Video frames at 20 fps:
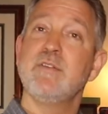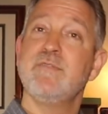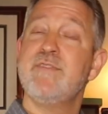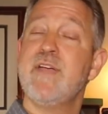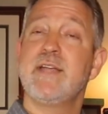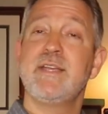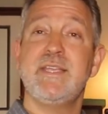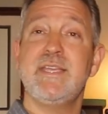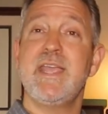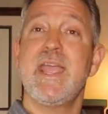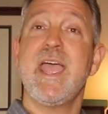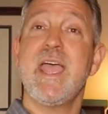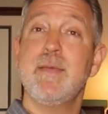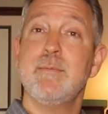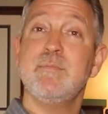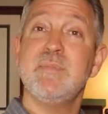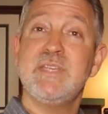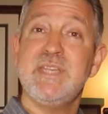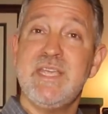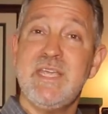Fethke
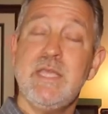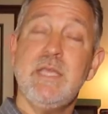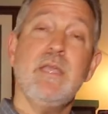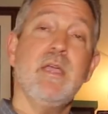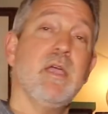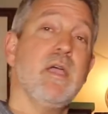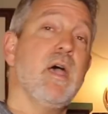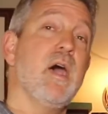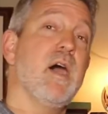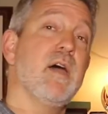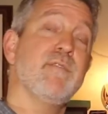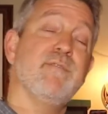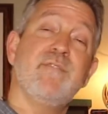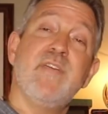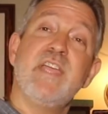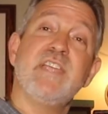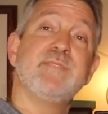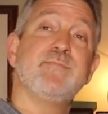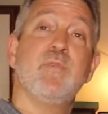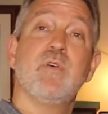MD on
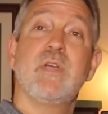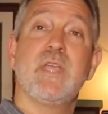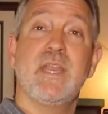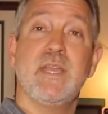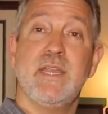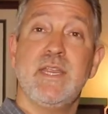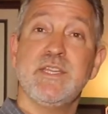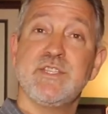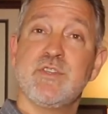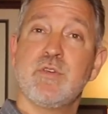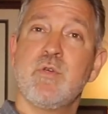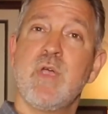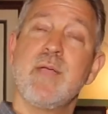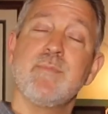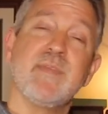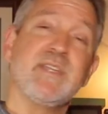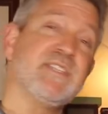Facebook and Instagram.